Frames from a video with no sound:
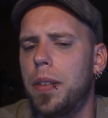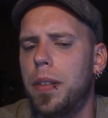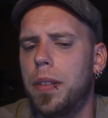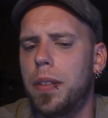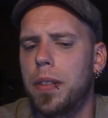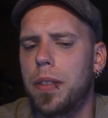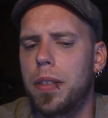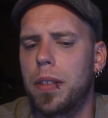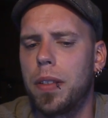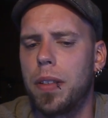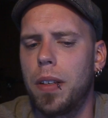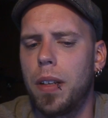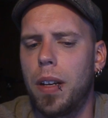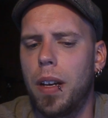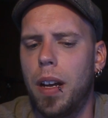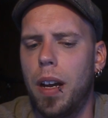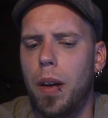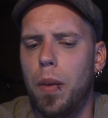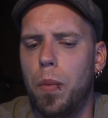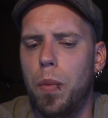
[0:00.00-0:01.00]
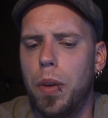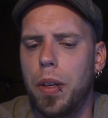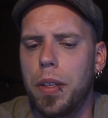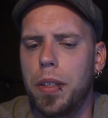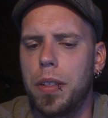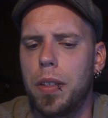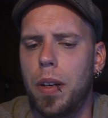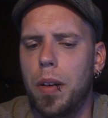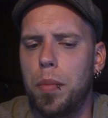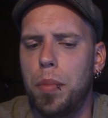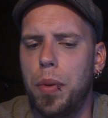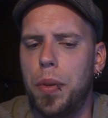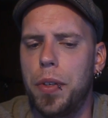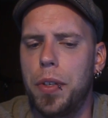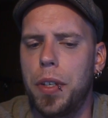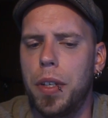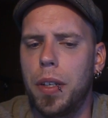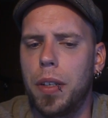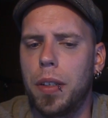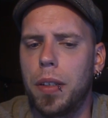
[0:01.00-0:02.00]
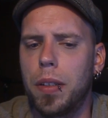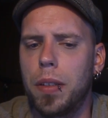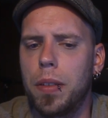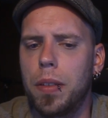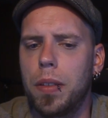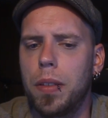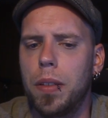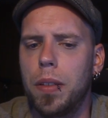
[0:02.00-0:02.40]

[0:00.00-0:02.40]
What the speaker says: is I want to start pushing